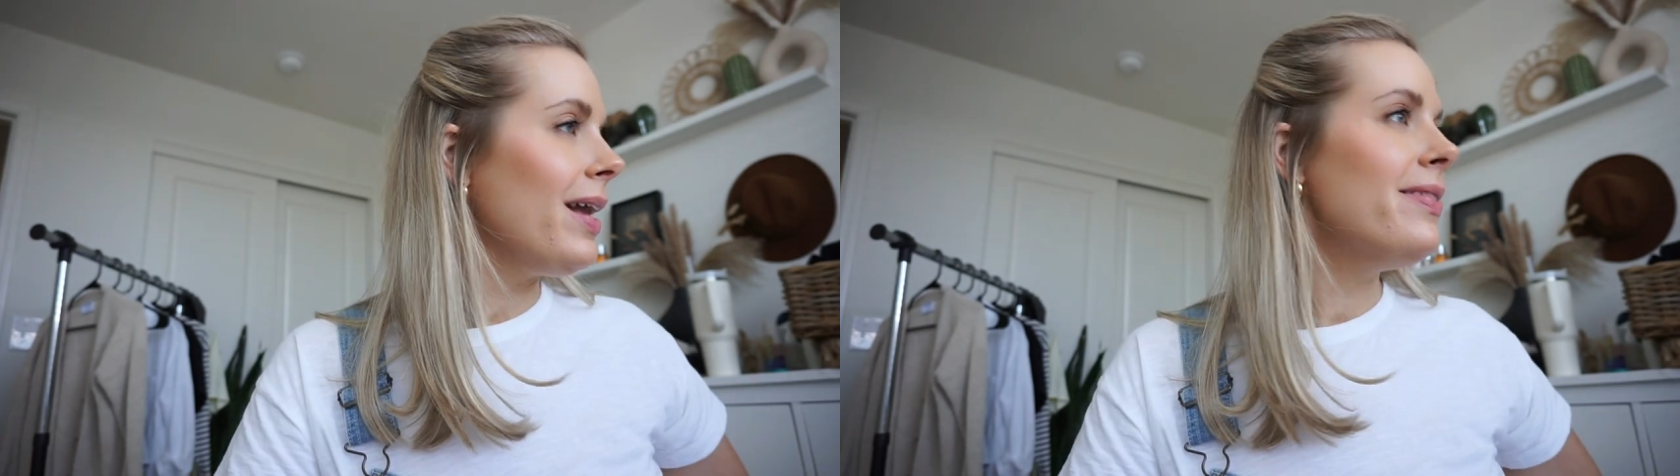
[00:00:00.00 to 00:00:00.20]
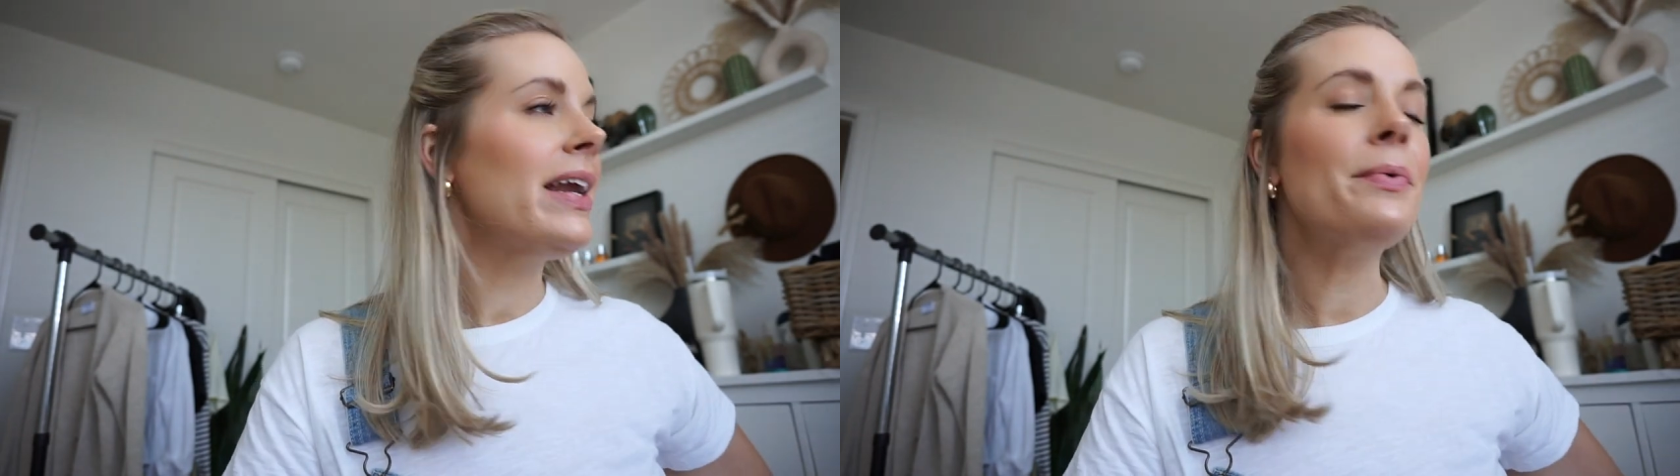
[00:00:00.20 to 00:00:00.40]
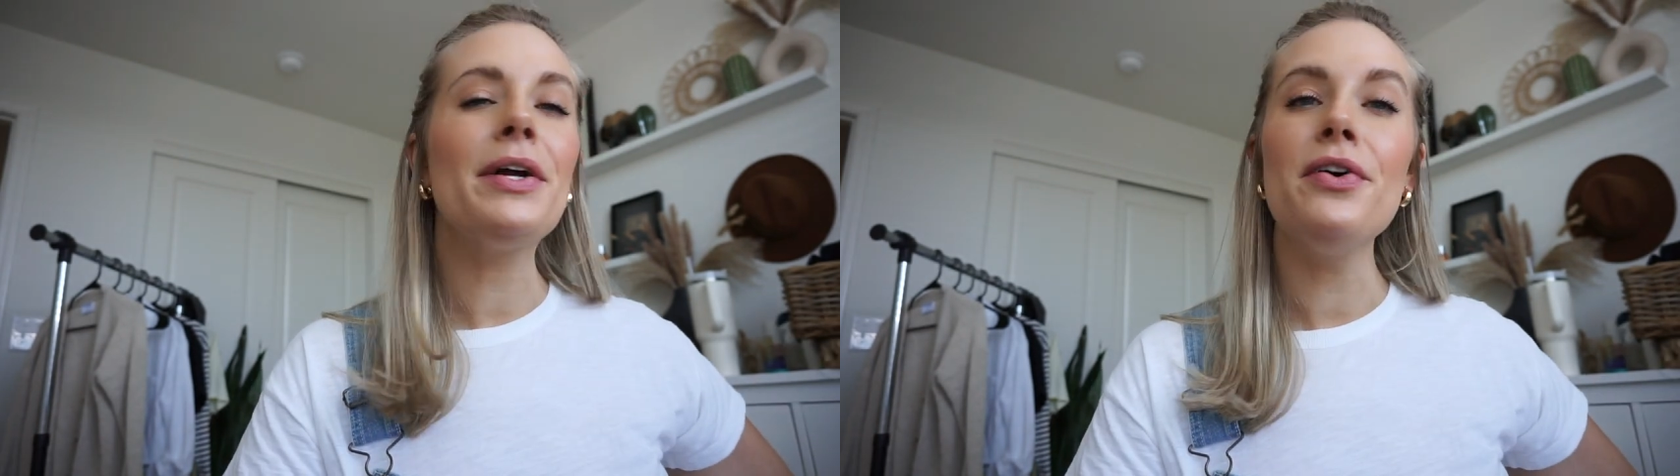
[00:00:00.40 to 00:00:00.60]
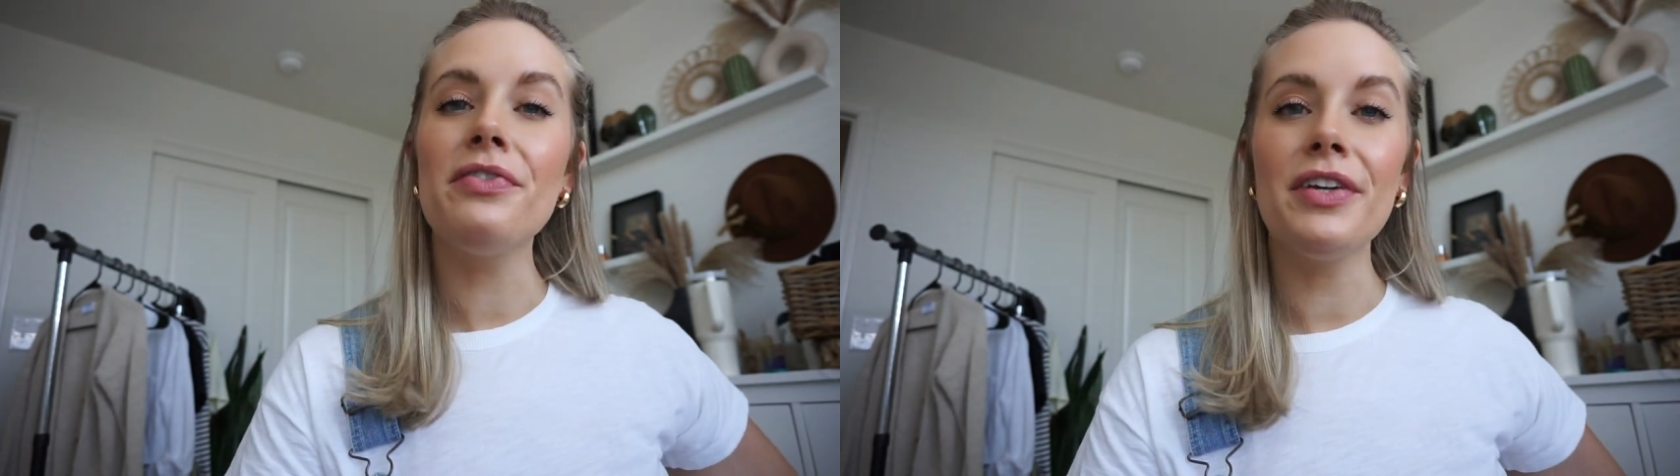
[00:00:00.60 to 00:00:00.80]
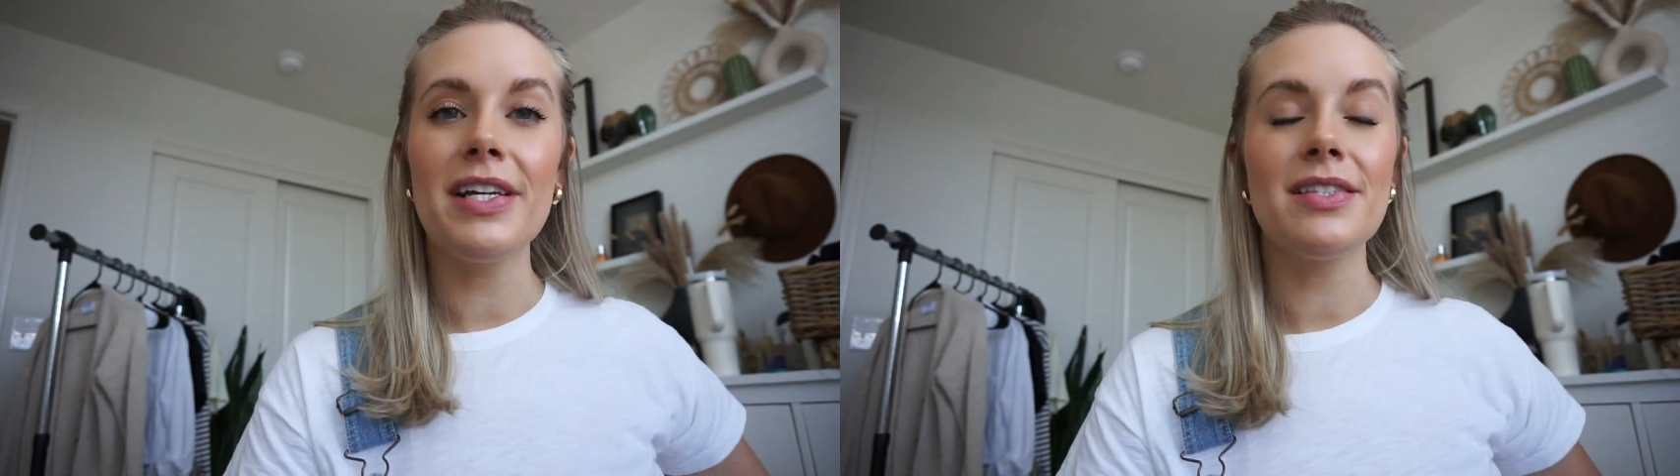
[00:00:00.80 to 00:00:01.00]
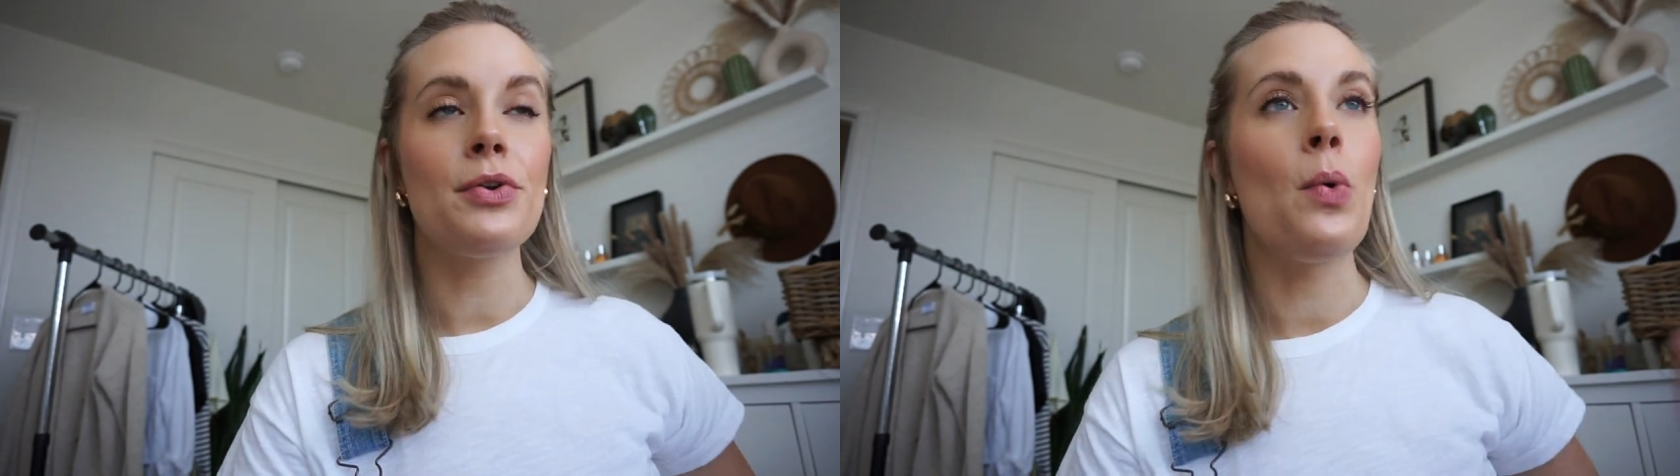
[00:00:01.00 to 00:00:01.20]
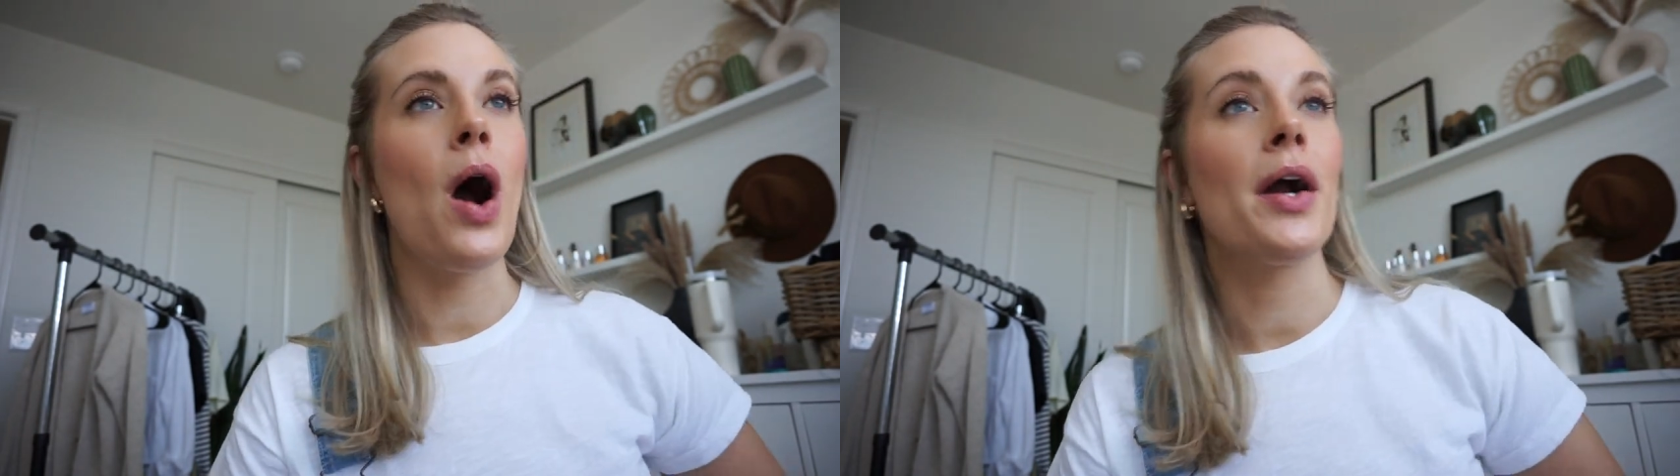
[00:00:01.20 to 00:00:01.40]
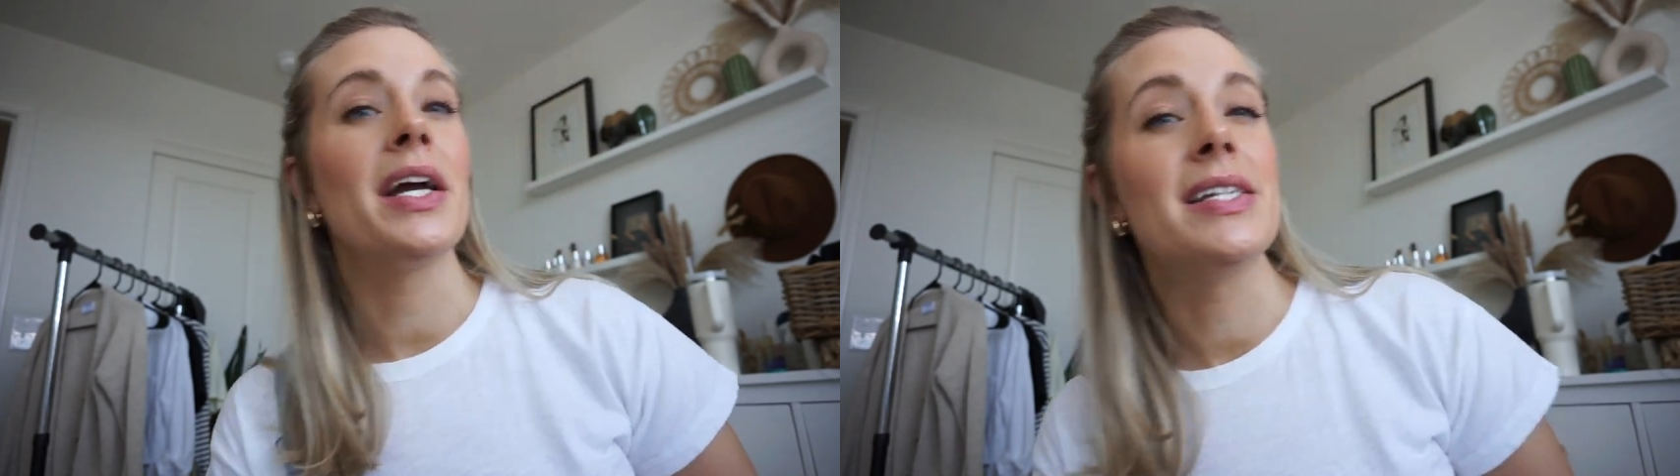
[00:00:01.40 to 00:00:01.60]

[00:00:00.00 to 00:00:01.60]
I'm gonna go for a nice little walk.